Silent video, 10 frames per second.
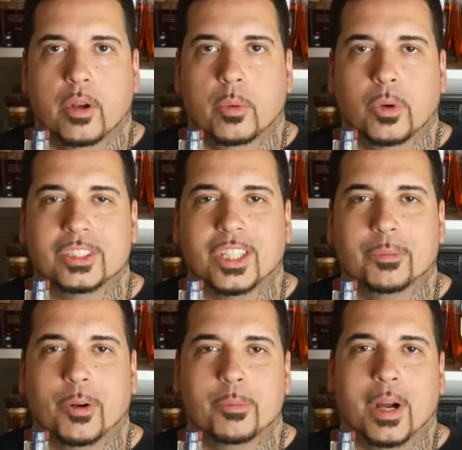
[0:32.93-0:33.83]
What's up,
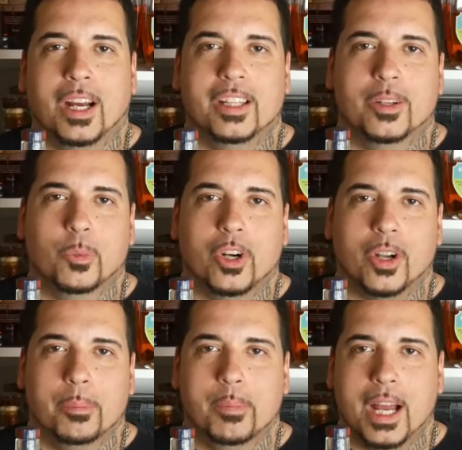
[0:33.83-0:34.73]
everybody, and
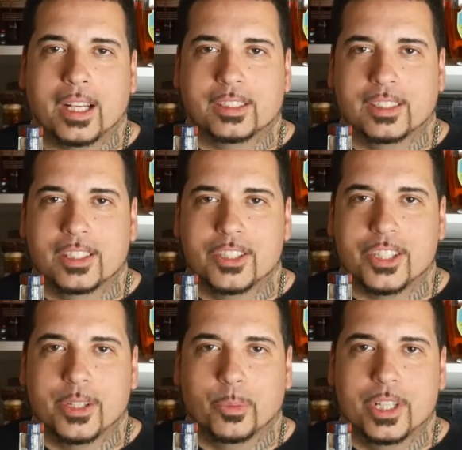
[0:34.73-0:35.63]
welcome back to
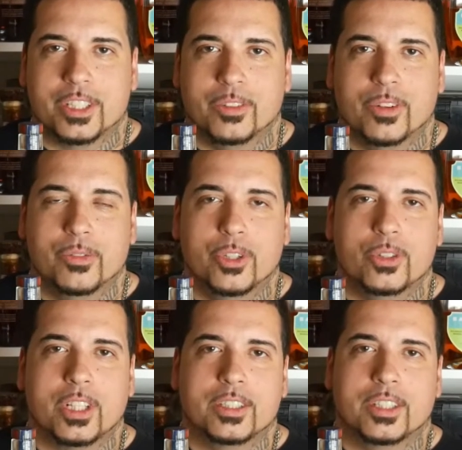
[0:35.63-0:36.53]
Legit Whiskey
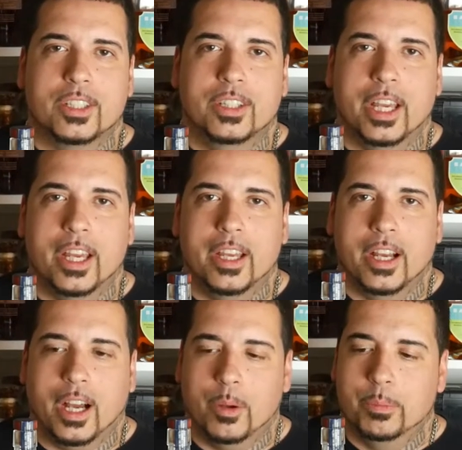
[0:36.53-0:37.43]
Reviews. And today
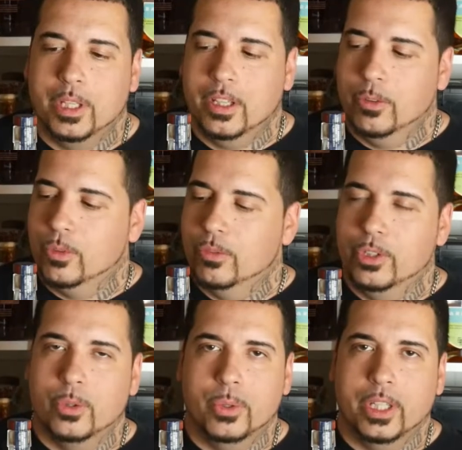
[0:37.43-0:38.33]
I'll be
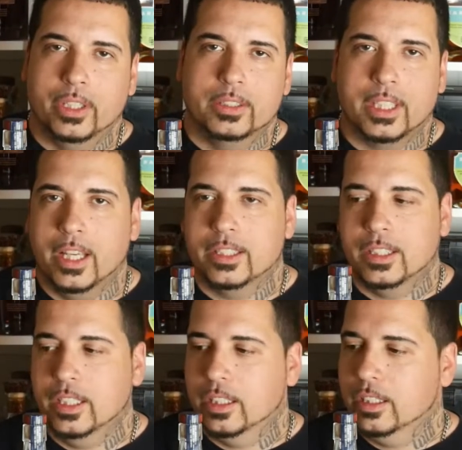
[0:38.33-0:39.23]
reviewing,
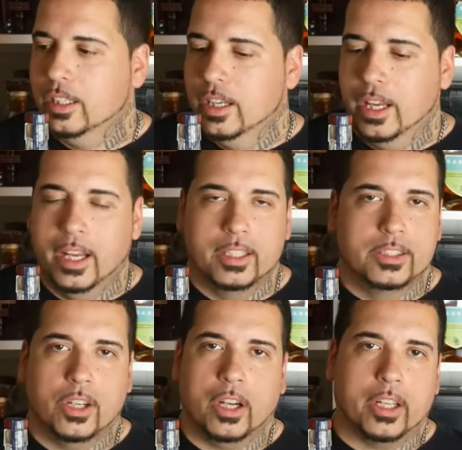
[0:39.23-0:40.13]
tasting, and
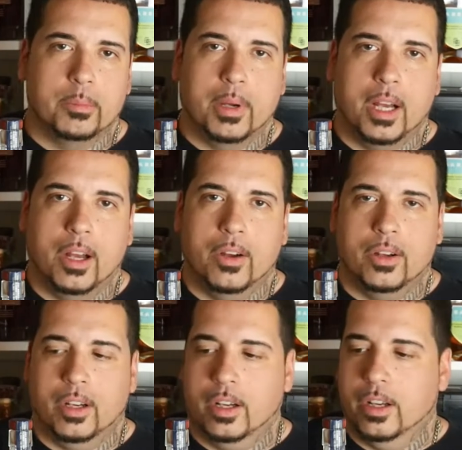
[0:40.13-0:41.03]
talking
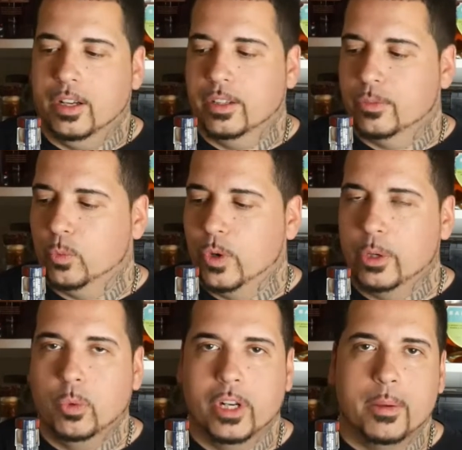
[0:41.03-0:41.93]
about
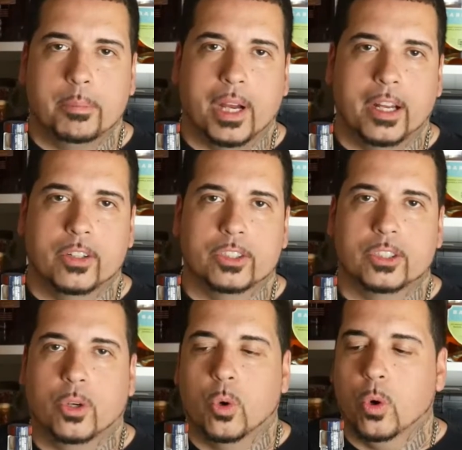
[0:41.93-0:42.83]
Redwood Empire's
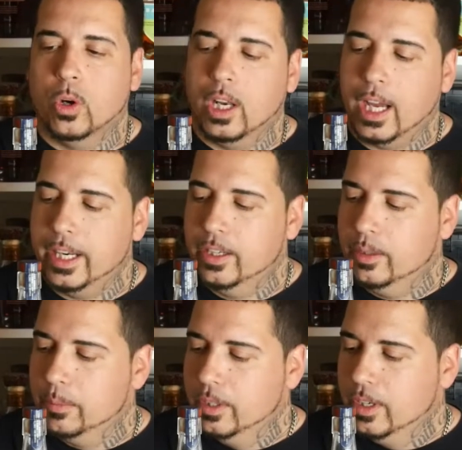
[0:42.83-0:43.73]
core lineup.